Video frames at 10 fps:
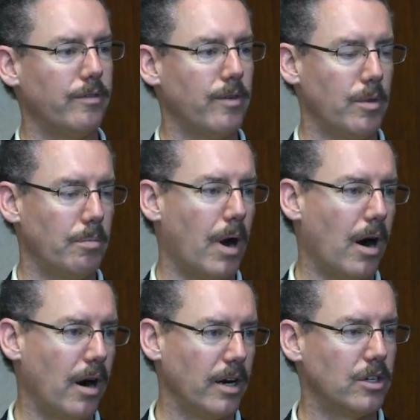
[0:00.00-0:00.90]
from the
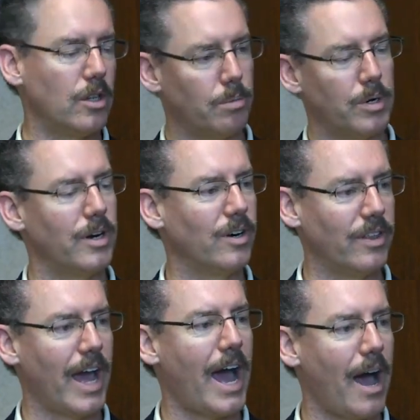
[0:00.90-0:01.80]
barn to the printer
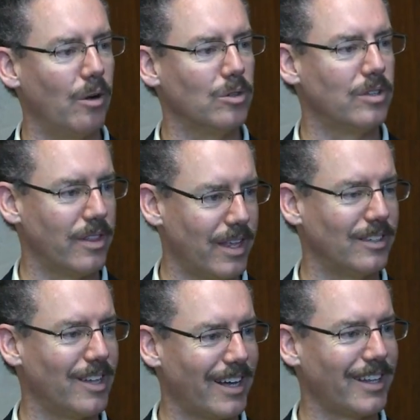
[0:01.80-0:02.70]
in the house and
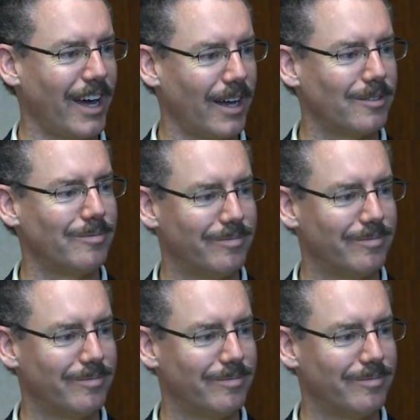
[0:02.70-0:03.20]
things like that.